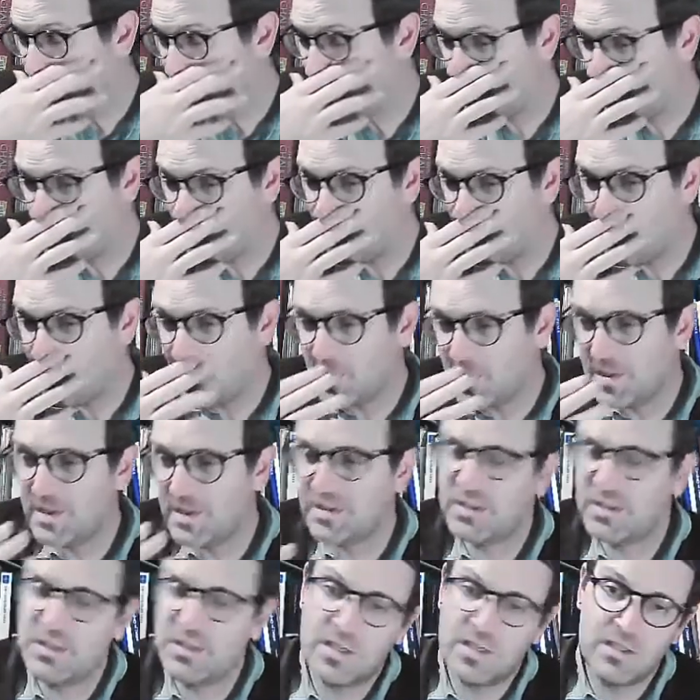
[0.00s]
but what
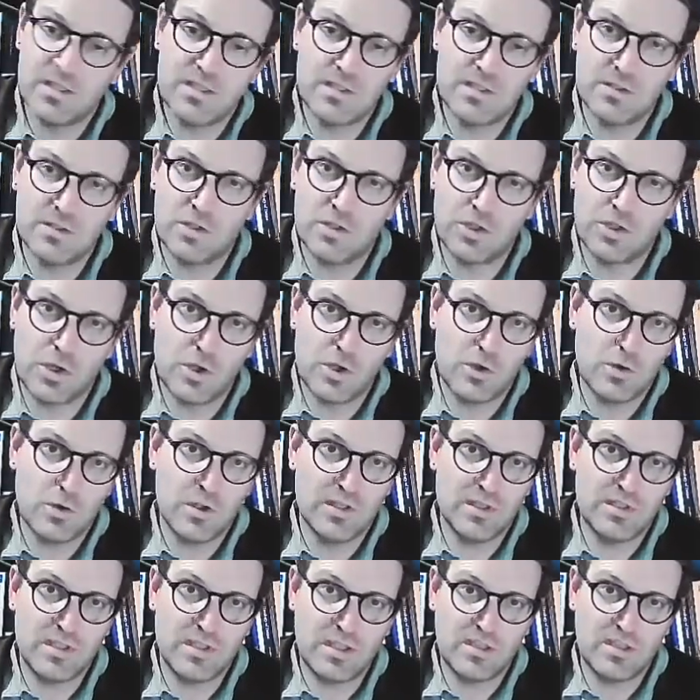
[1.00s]
this does show
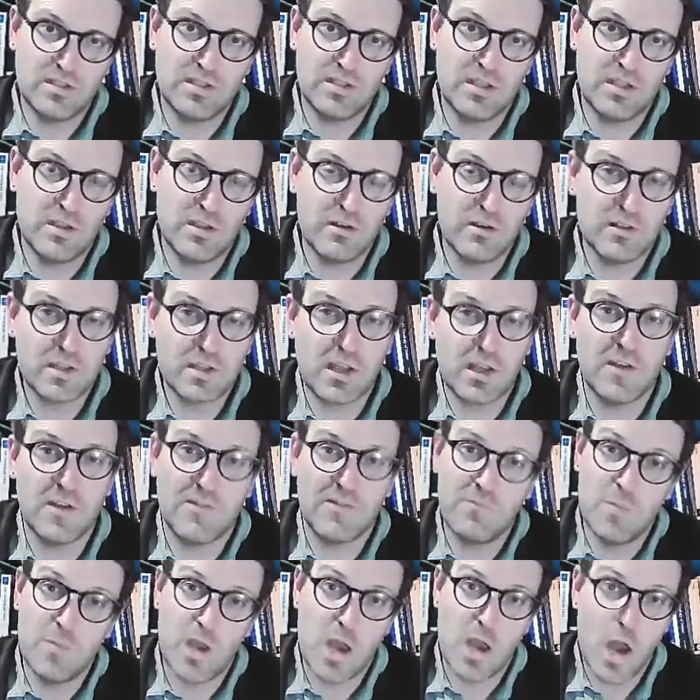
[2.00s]
is that there's a kind
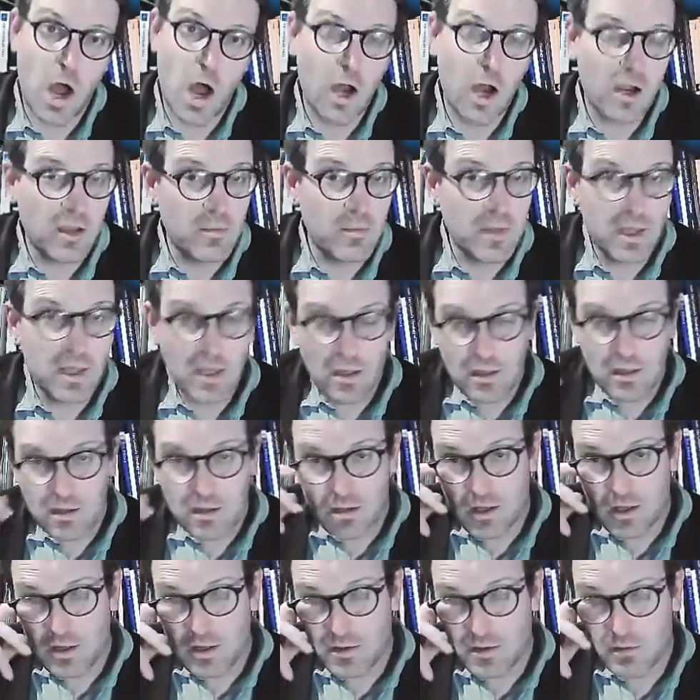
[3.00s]
of monogamy
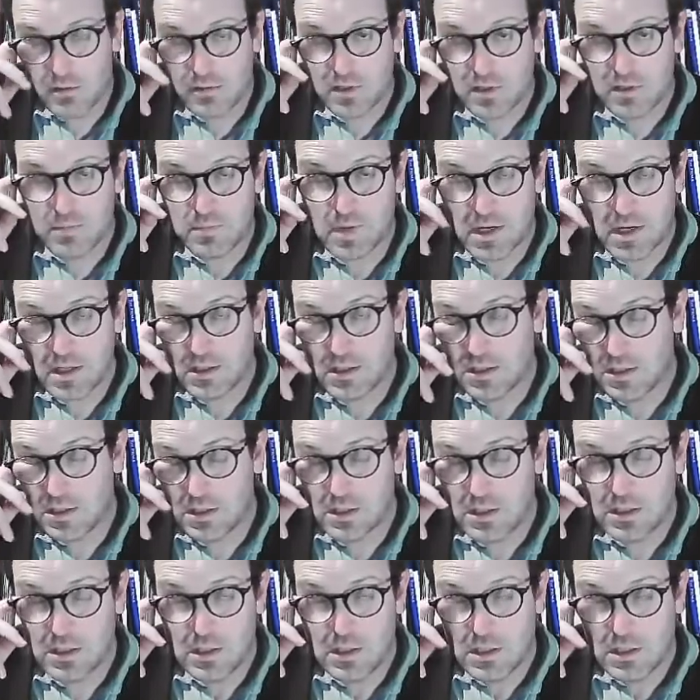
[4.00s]
that is
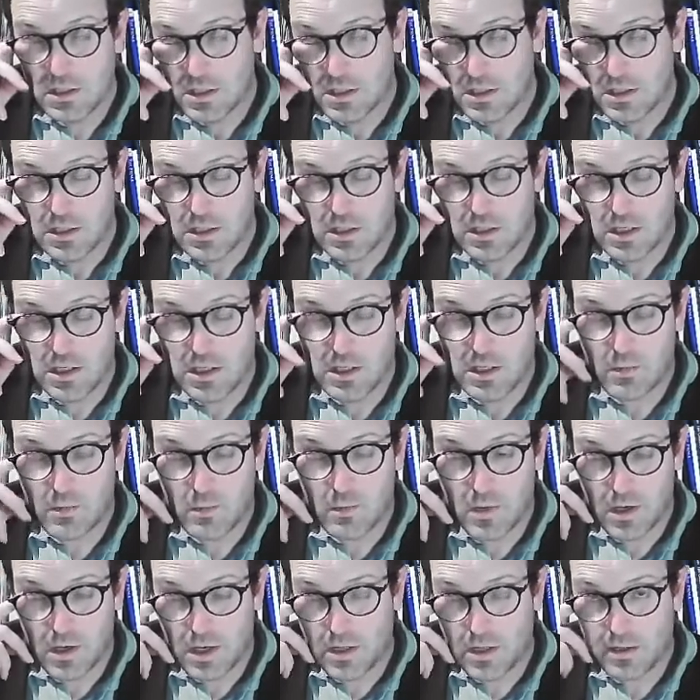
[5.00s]
respected,
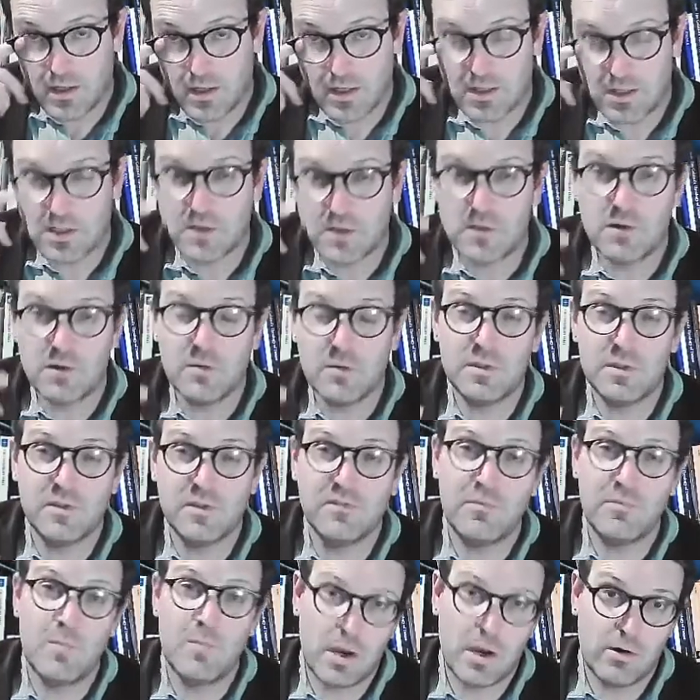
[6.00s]
at least in terms
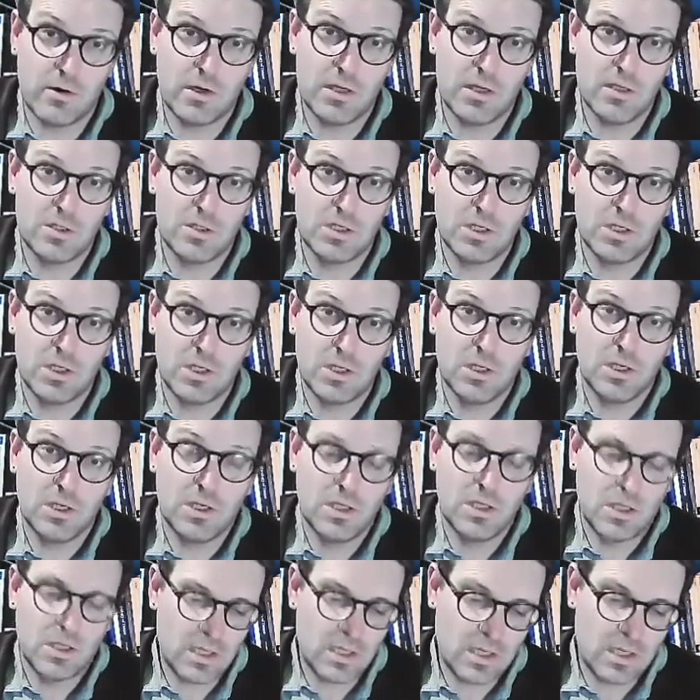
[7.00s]
of marriage,
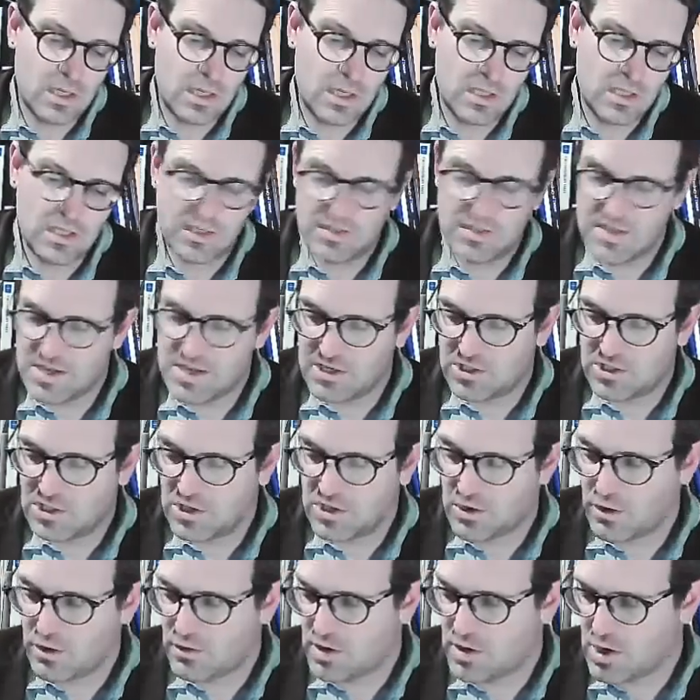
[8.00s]
in this
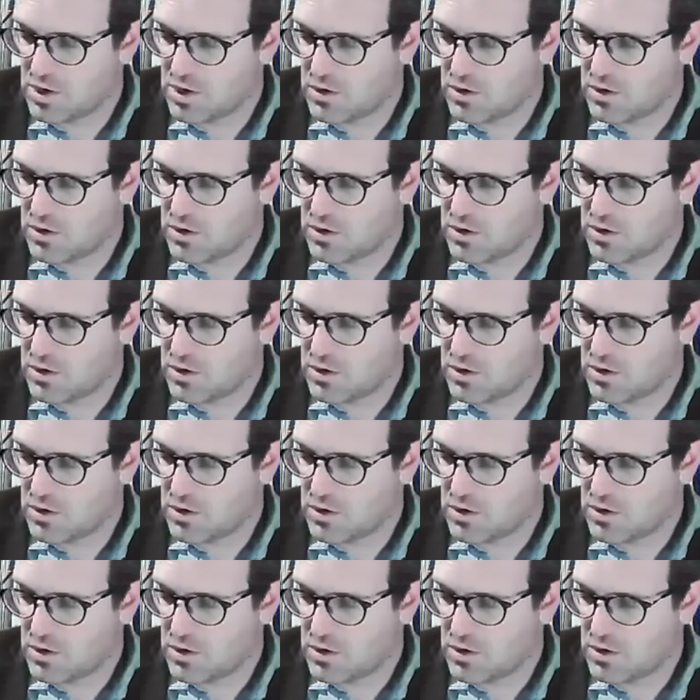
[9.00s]
ancient Greek